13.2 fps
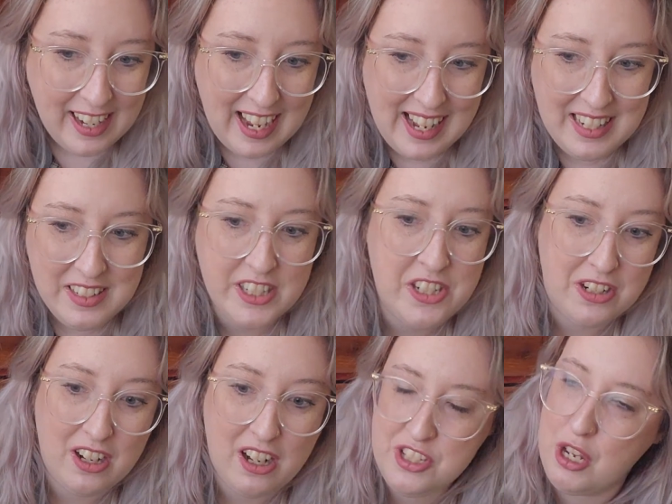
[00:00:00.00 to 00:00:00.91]
And
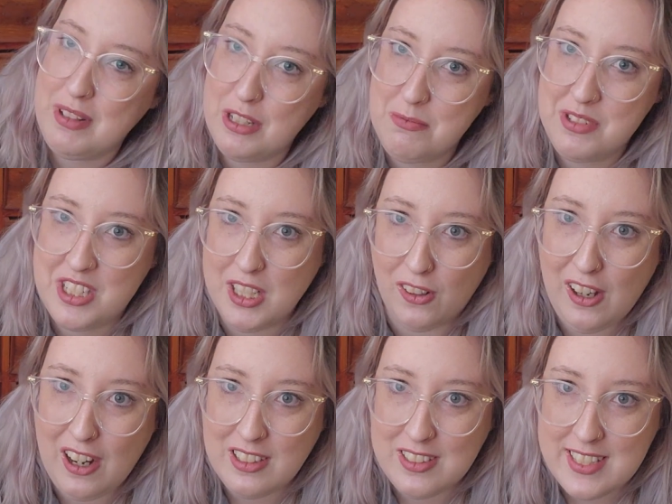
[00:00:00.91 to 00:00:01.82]
some of them still
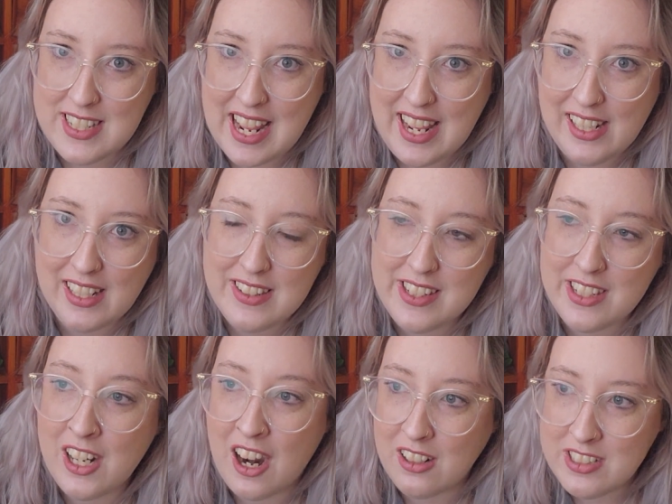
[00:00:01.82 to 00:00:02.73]
aren't today, and they're
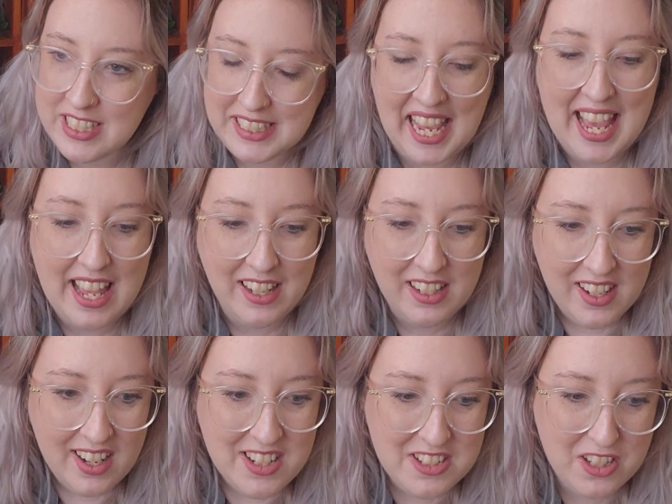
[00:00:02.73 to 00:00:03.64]
hard to get.
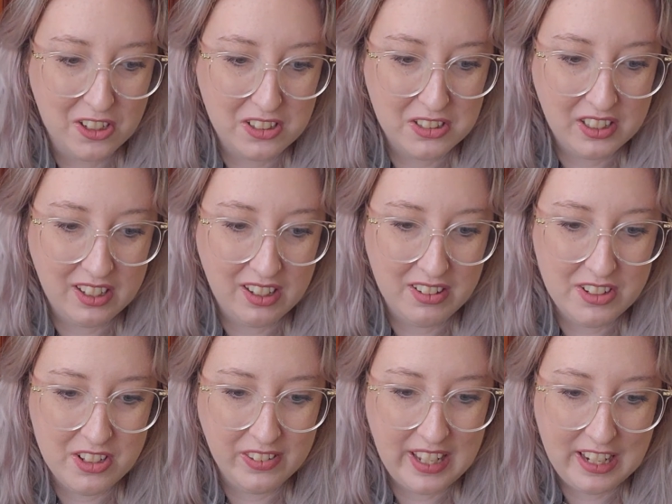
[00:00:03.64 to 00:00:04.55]
So
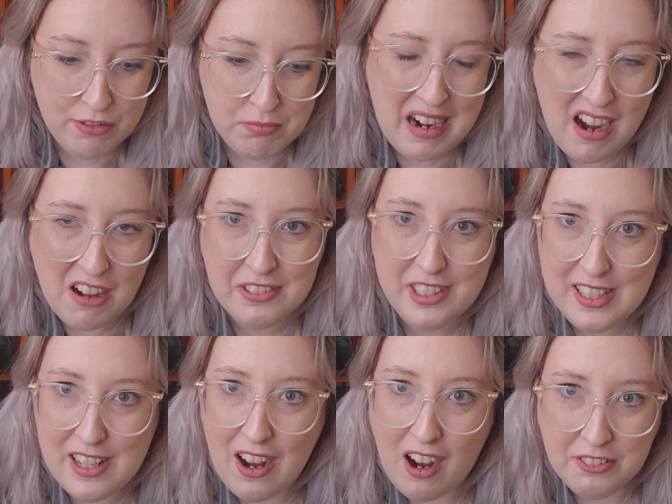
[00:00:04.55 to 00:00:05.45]
they've
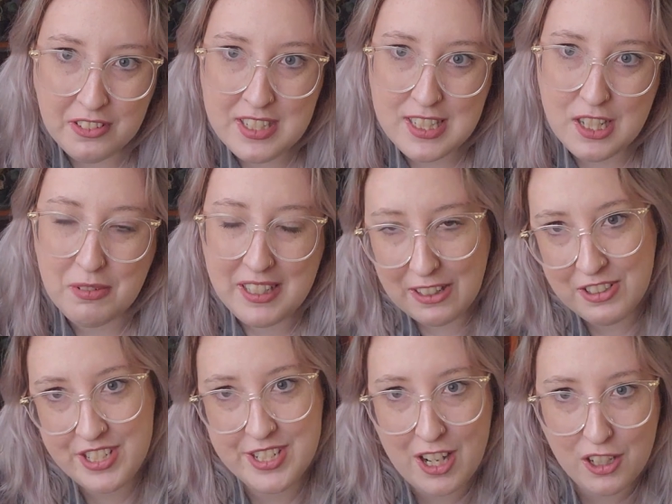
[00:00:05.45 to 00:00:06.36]
profited off of someone
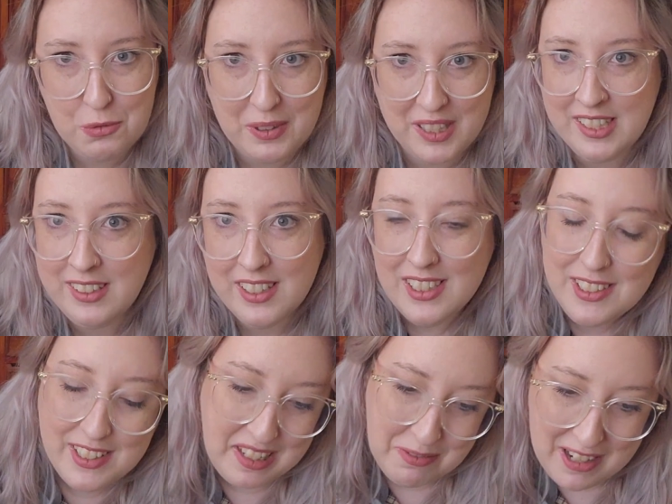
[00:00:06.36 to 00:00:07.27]
else's hard work,
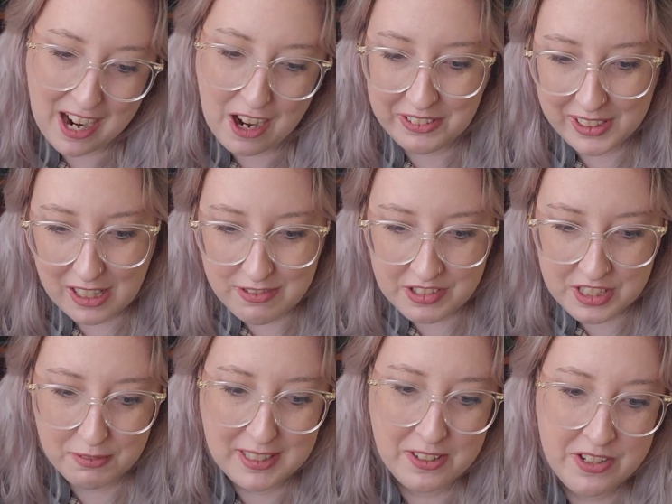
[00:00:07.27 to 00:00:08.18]
they've profited off of
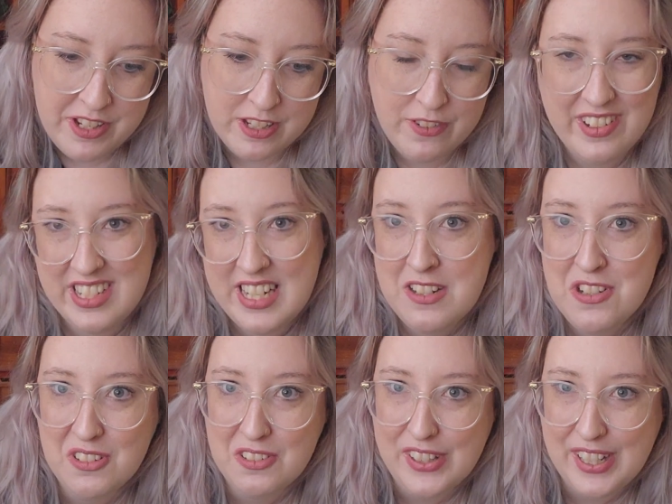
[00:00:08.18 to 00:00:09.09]
someone else's
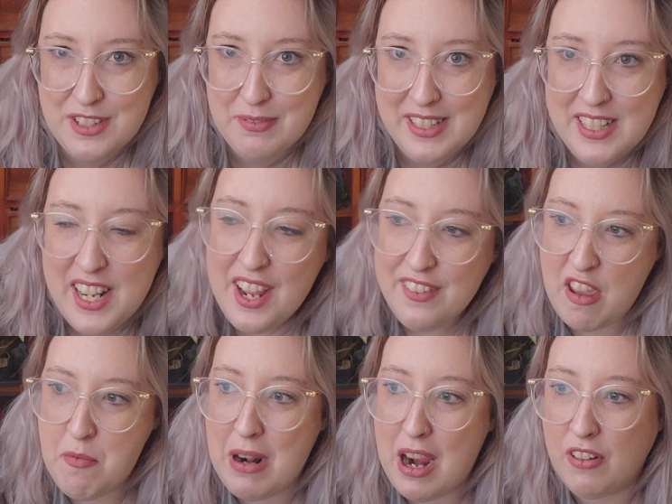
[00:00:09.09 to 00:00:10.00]
financial investment,
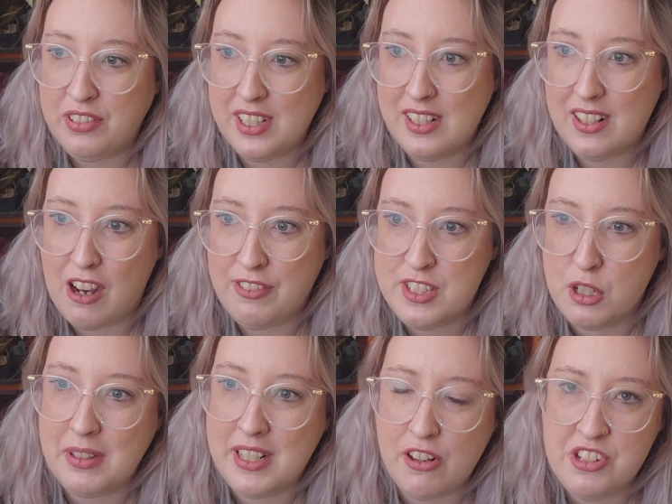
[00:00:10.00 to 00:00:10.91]
they've profited off of
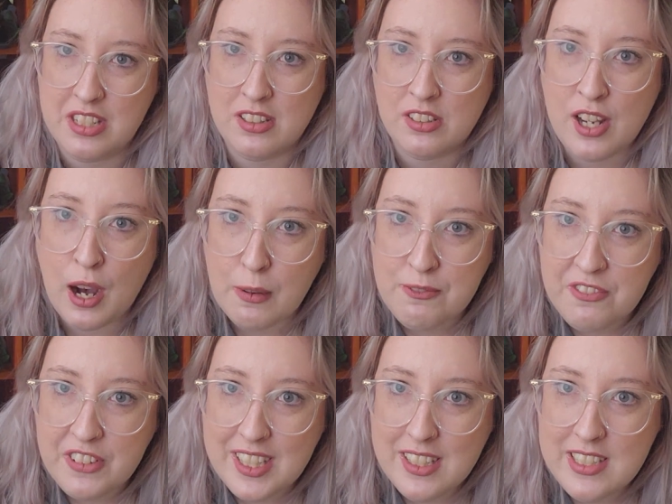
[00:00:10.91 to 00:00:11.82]
someone else's
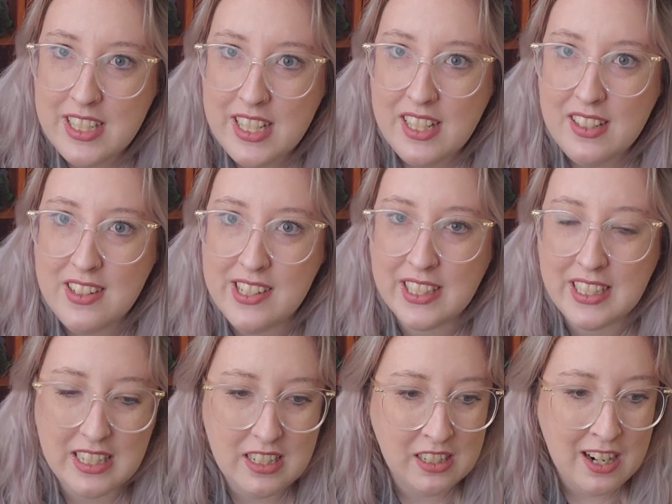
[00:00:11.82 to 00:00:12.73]
comfort,
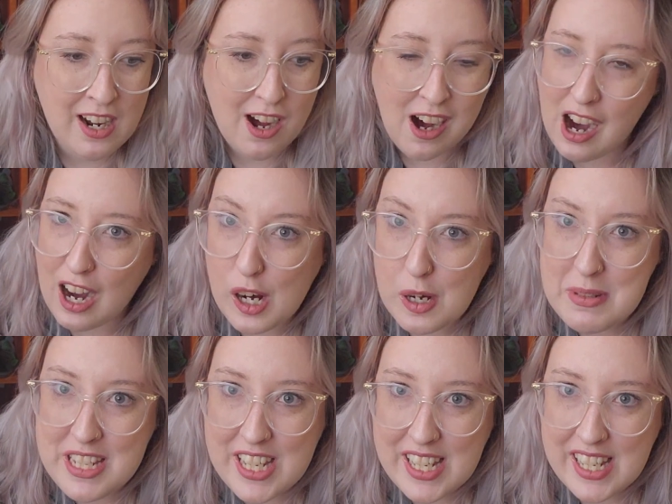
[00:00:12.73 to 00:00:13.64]
their
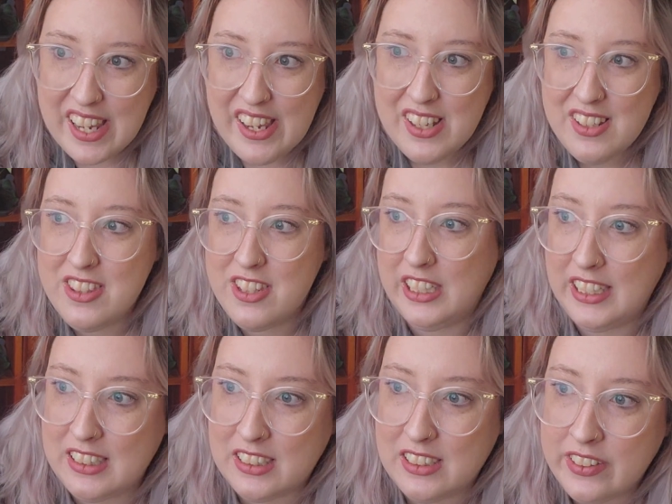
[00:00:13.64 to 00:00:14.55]
hobby,
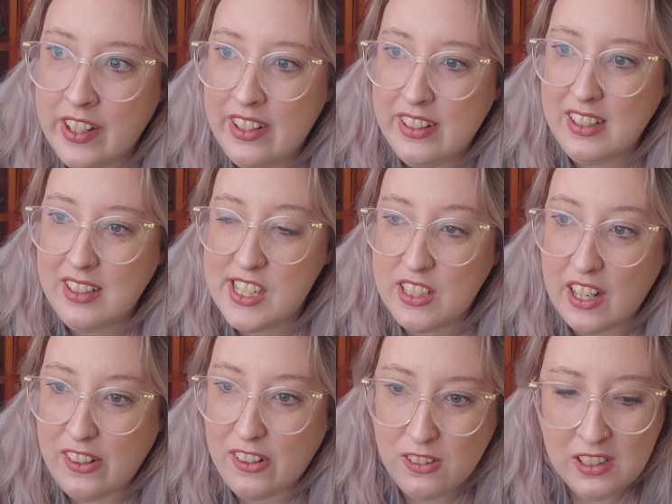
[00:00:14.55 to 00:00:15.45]
their, you
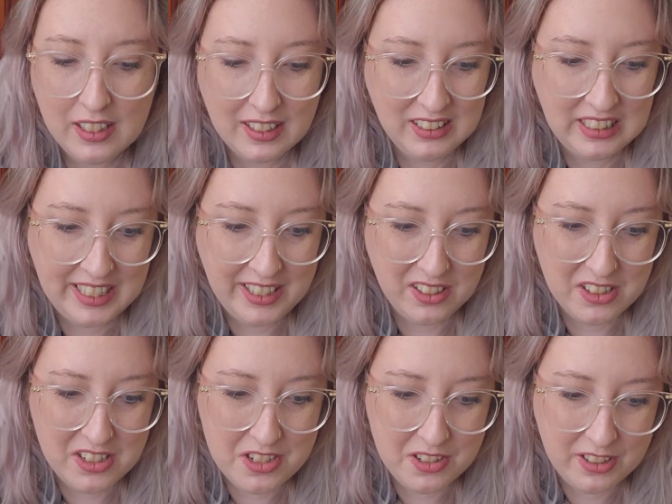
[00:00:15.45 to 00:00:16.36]
know, like,
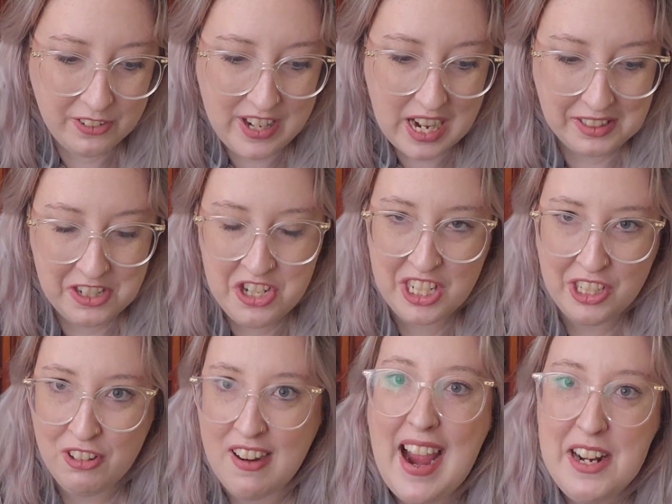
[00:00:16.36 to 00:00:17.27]
the fact that she
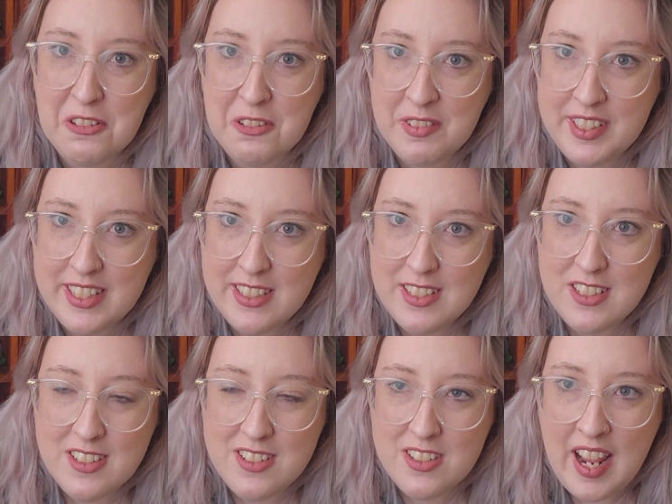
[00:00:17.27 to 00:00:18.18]
cried over
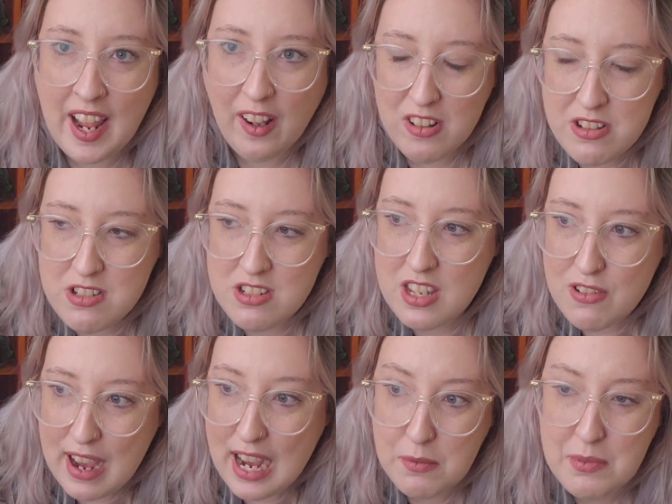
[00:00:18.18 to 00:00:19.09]
this tells
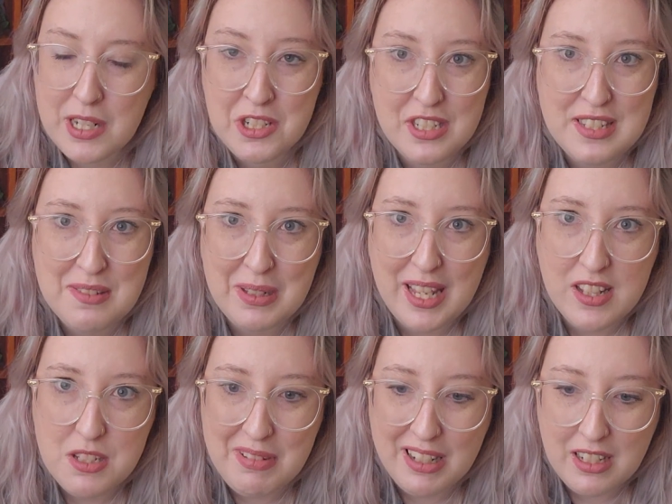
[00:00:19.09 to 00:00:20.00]
you how much these
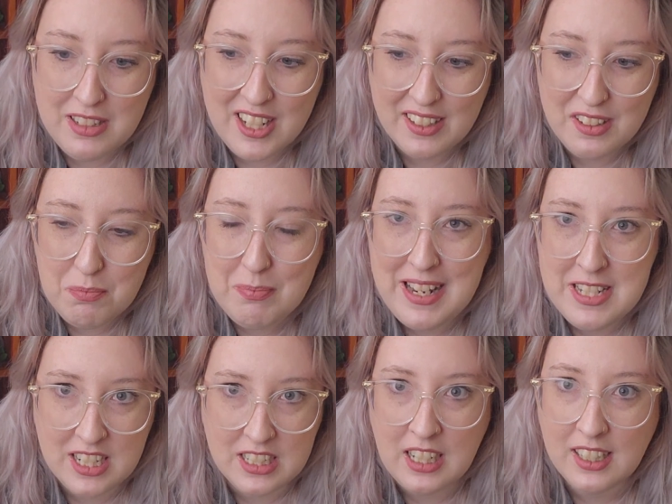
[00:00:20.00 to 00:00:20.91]
plants
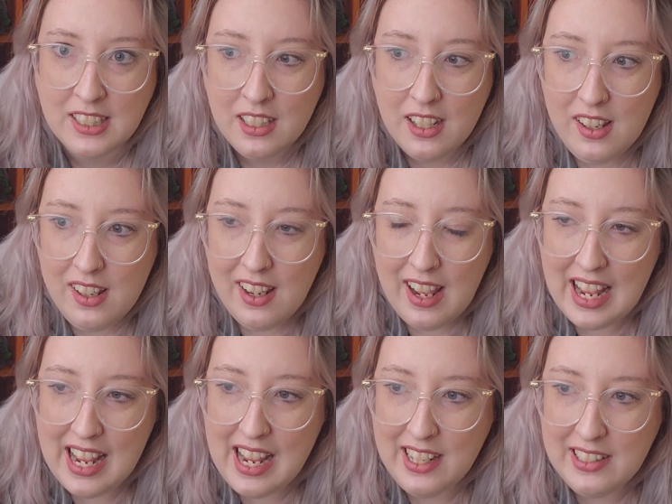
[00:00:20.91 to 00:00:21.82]
meant to her.
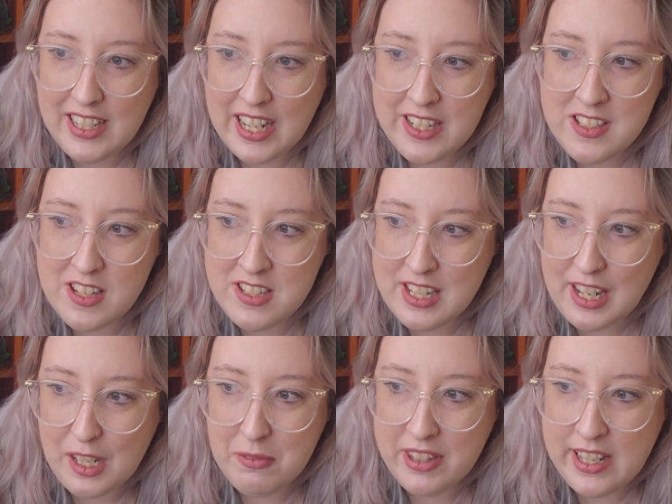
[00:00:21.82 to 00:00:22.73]
And it's the
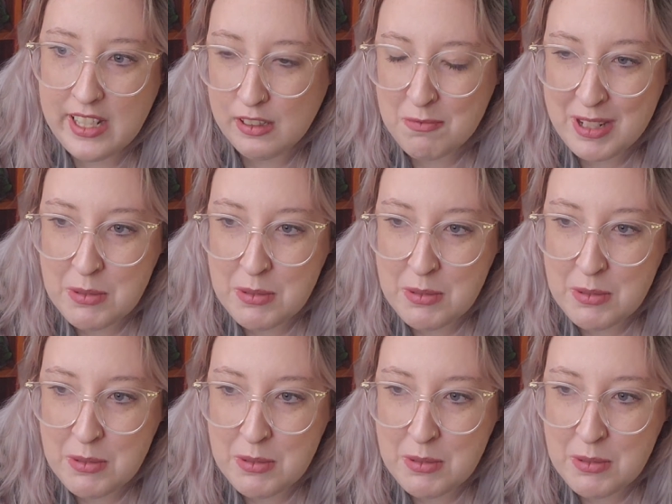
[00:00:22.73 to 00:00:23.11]
same thing.